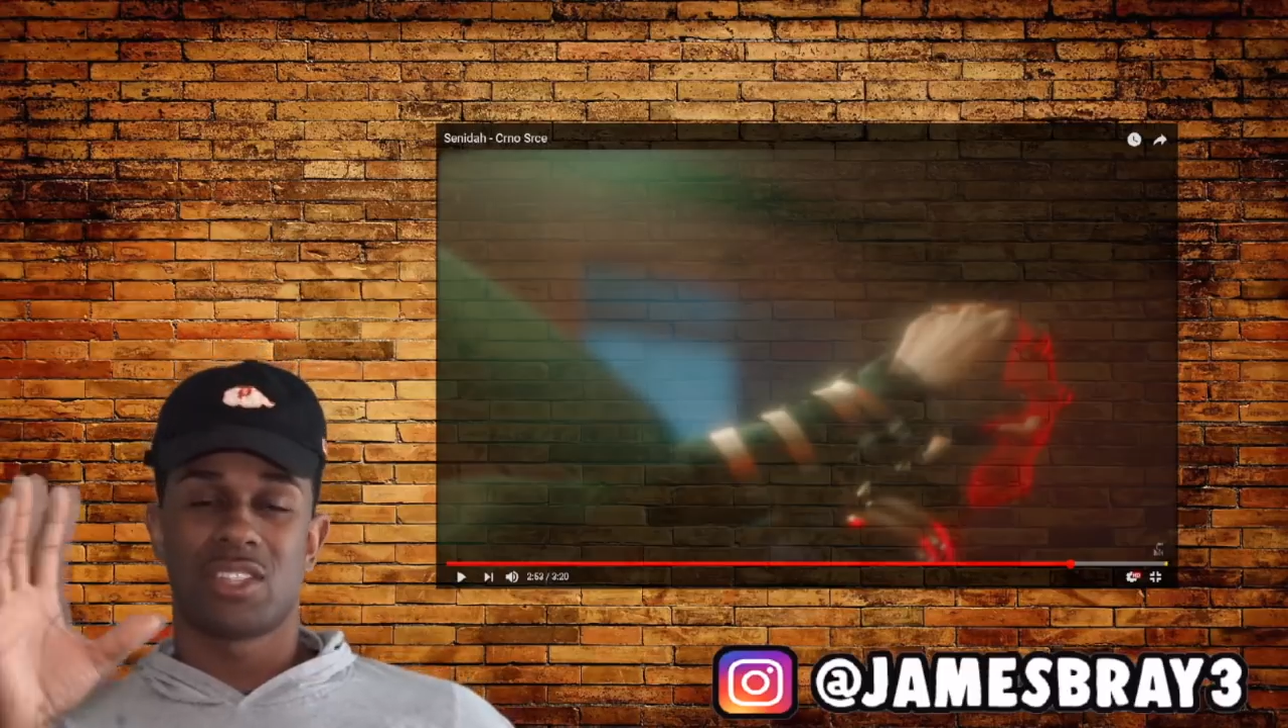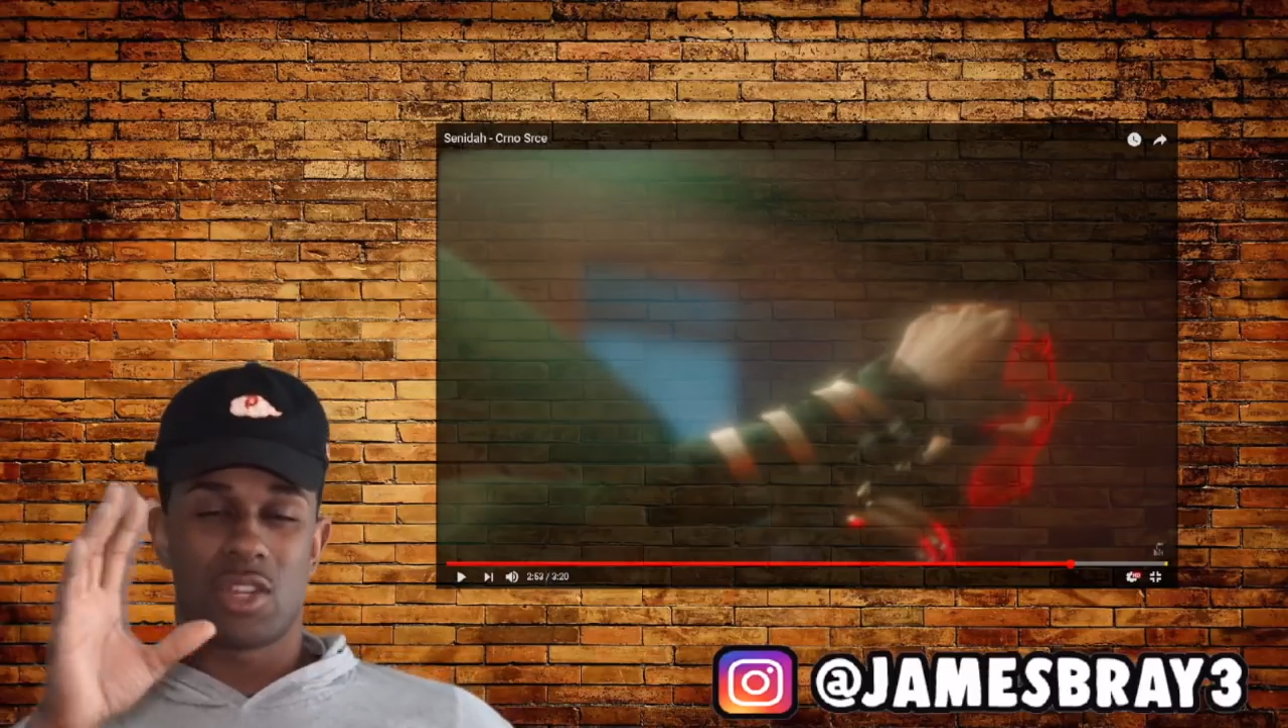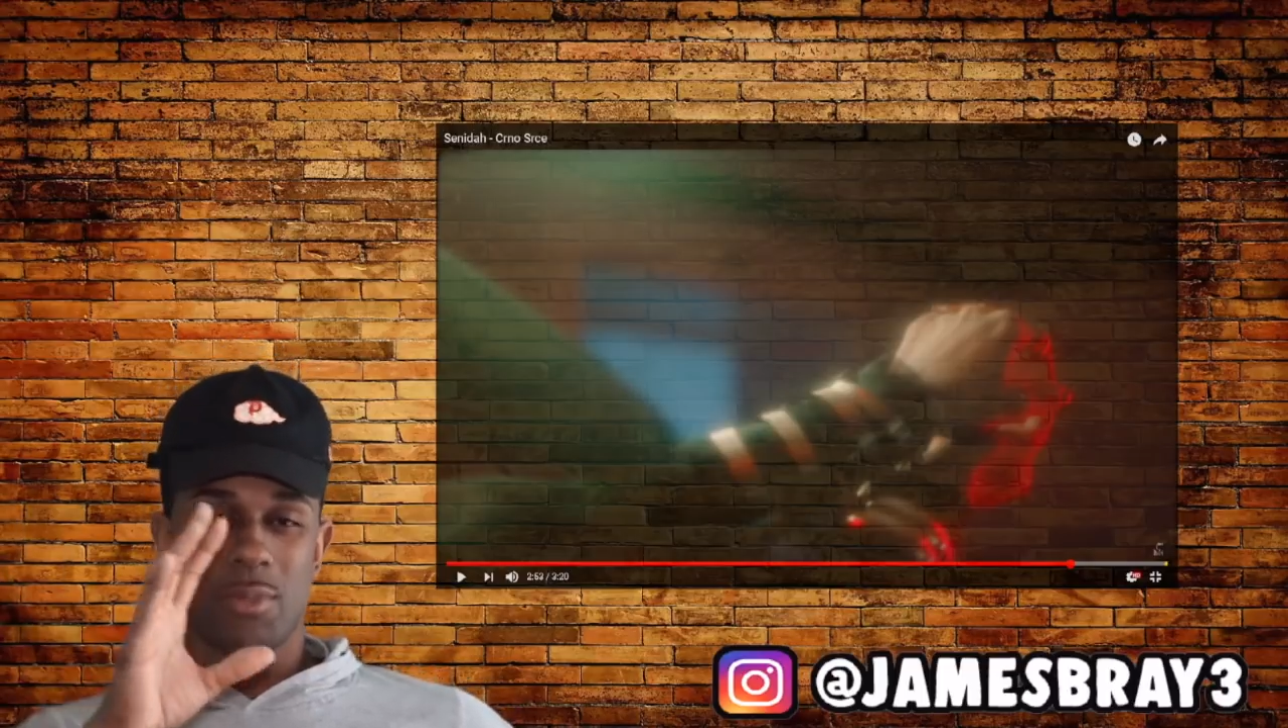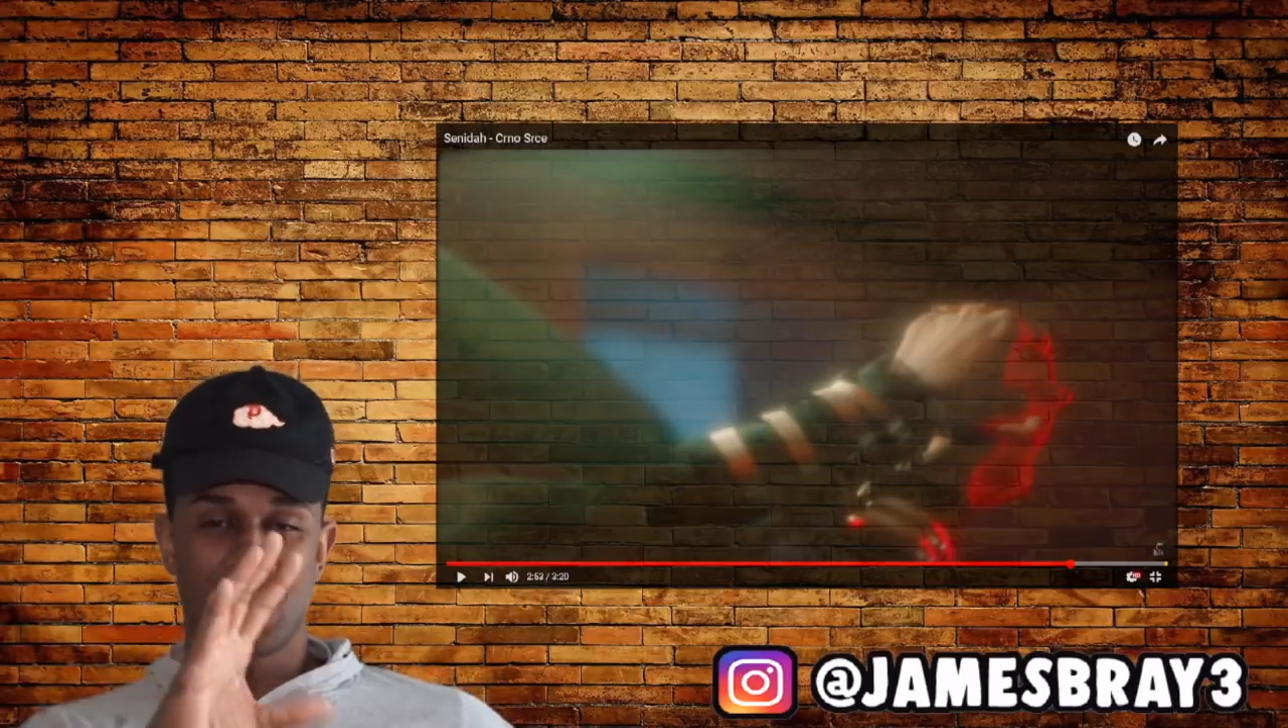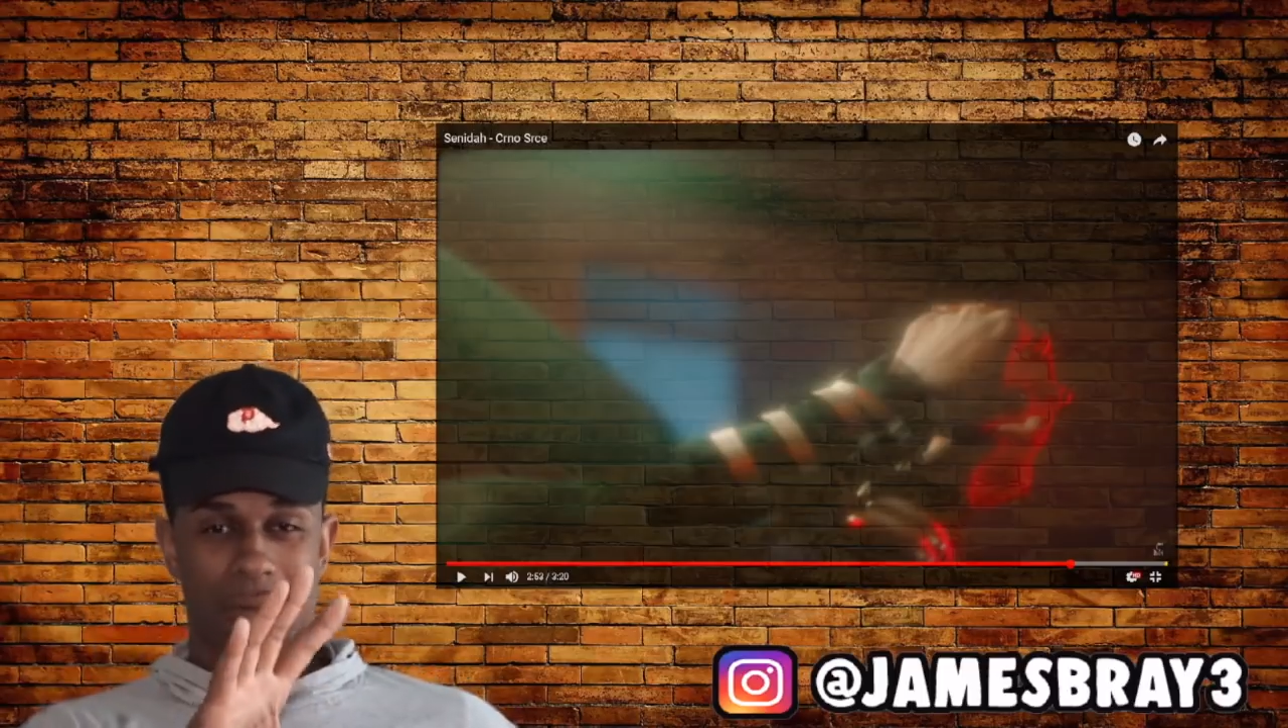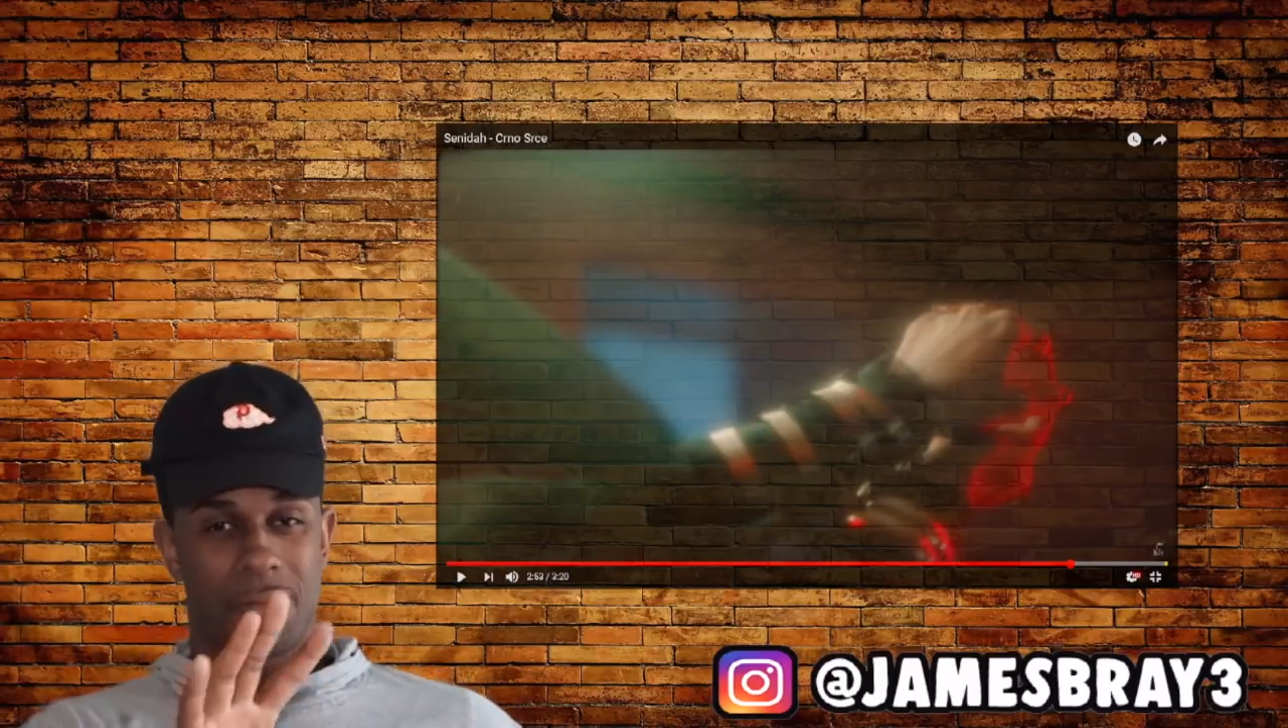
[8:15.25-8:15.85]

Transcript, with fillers: It's almost like a